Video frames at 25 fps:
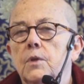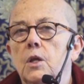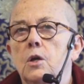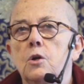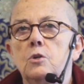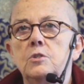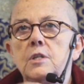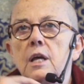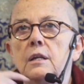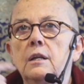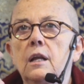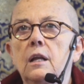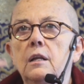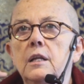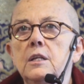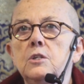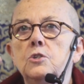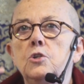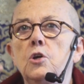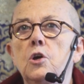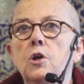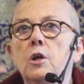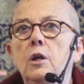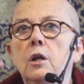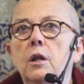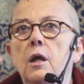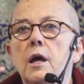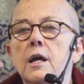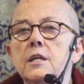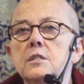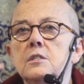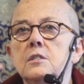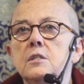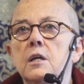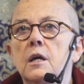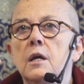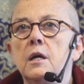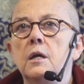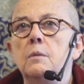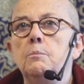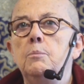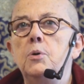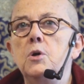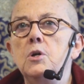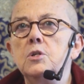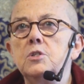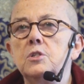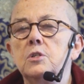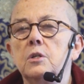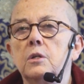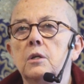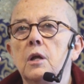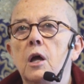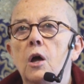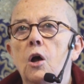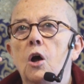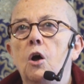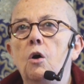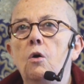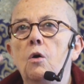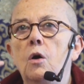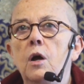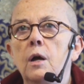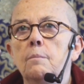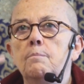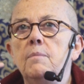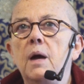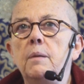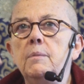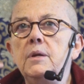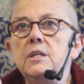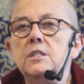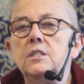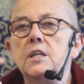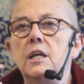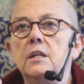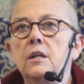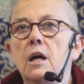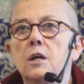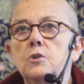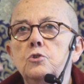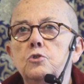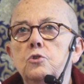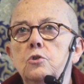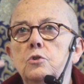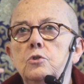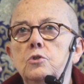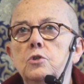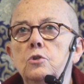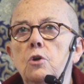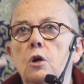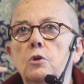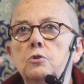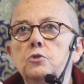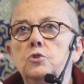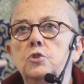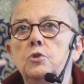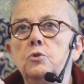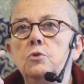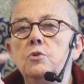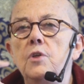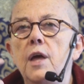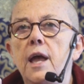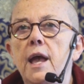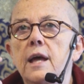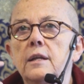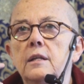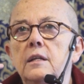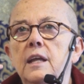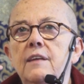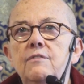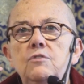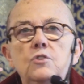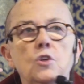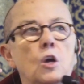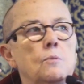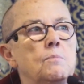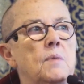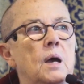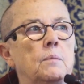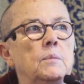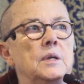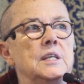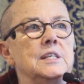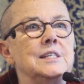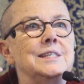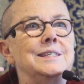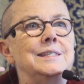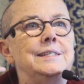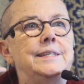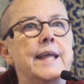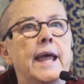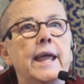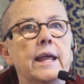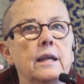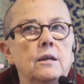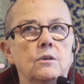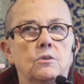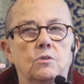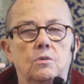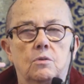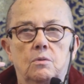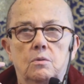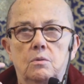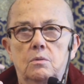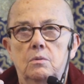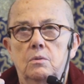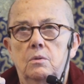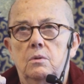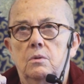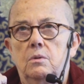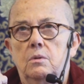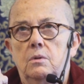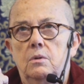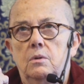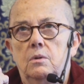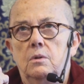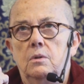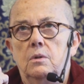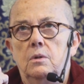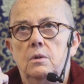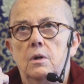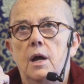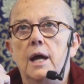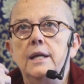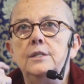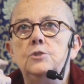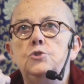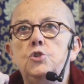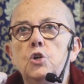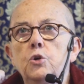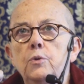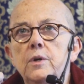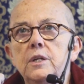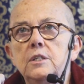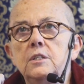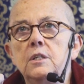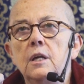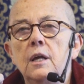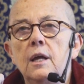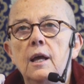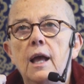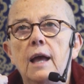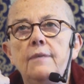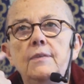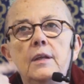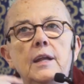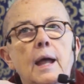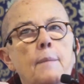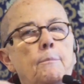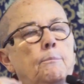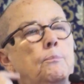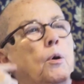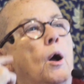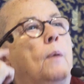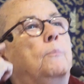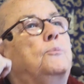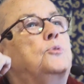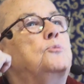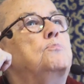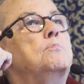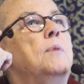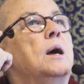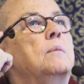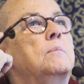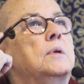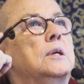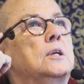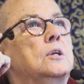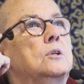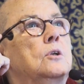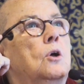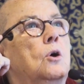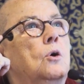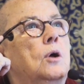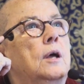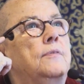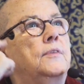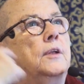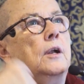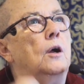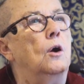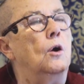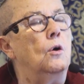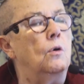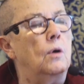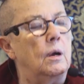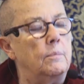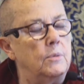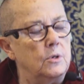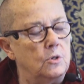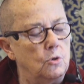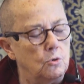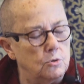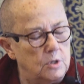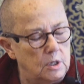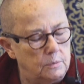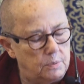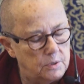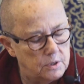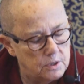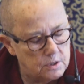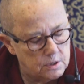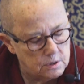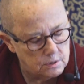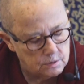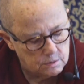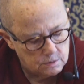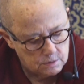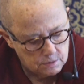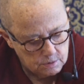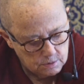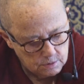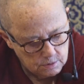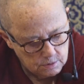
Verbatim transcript: Because our little internalized person. Oh, mummy said I should not do that. And even though mummy's dead, I do it, and then up pops mummy, you know, and then, oh, I'm a naughty person.